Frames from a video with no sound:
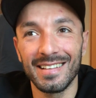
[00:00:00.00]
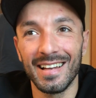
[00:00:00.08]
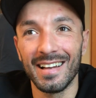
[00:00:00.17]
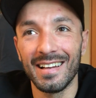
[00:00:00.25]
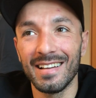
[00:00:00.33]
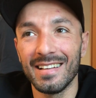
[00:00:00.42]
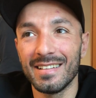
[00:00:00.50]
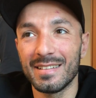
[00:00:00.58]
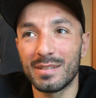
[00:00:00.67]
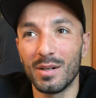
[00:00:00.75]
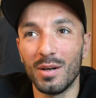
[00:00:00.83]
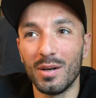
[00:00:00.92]
Yeah.
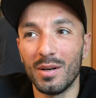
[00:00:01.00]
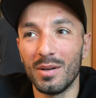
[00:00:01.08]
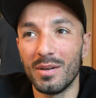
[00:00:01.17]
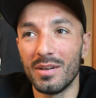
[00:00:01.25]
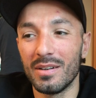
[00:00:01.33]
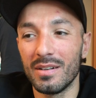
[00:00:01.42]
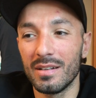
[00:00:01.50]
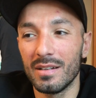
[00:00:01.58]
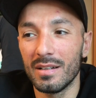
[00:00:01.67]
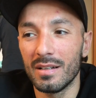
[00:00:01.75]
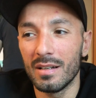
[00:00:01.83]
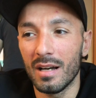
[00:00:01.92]
So
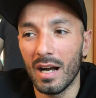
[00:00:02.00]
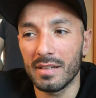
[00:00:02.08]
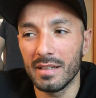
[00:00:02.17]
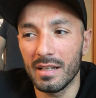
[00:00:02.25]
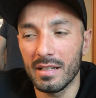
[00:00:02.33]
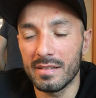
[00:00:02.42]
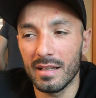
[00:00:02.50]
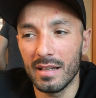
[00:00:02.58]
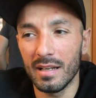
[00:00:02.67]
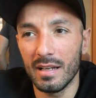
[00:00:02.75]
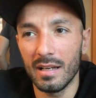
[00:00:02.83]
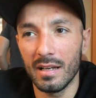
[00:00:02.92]
I think it's
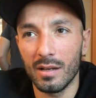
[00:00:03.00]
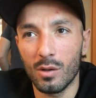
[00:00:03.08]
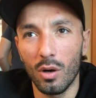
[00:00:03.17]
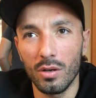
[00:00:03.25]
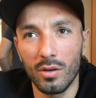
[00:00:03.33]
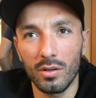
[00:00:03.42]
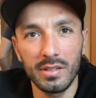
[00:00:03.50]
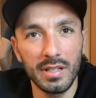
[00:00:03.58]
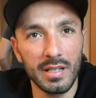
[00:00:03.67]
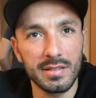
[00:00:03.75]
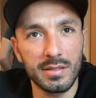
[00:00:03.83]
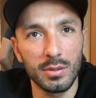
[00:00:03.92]
Conor
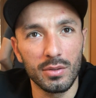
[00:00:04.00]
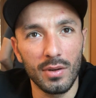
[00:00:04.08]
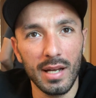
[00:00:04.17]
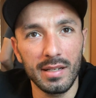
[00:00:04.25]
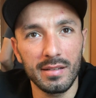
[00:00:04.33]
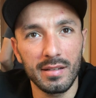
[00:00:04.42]
Diaz too, right?